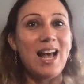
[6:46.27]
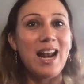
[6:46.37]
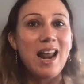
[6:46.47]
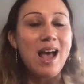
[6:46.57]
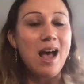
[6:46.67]

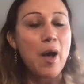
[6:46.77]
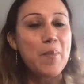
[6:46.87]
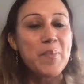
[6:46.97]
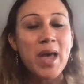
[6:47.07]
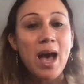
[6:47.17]

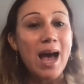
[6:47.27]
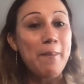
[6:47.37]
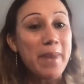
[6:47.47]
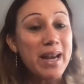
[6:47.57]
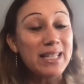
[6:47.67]
And
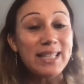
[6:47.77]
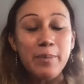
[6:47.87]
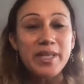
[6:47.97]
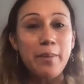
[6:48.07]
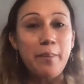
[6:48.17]
many
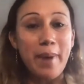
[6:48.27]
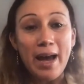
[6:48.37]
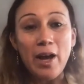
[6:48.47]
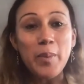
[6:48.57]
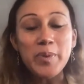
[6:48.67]
times the
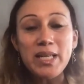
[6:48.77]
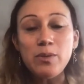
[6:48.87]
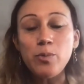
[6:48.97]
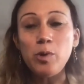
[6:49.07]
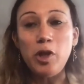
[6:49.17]

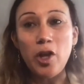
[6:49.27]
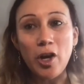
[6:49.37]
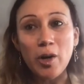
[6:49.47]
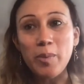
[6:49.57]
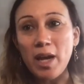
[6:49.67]
biopsies will
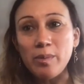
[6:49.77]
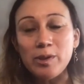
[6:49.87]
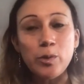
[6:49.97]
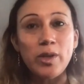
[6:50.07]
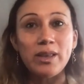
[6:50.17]
not be
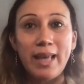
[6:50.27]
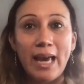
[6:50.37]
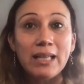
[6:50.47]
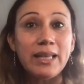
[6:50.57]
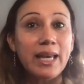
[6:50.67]
able to
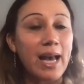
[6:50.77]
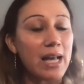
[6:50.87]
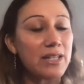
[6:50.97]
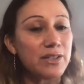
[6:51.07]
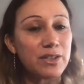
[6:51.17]
detect the
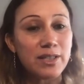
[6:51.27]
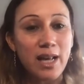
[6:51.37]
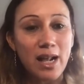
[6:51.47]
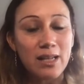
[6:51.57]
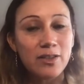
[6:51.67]
cancer
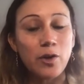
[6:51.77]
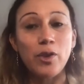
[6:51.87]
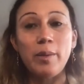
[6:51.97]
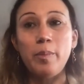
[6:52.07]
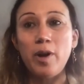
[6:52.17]
cells
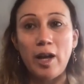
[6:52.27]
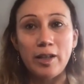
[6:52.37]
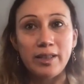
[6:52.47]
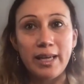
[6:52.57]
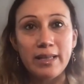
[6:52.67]
or the
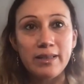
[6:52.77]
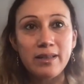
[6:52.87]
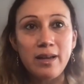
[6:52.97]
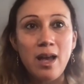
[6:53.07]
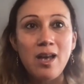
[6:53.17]
blood tests.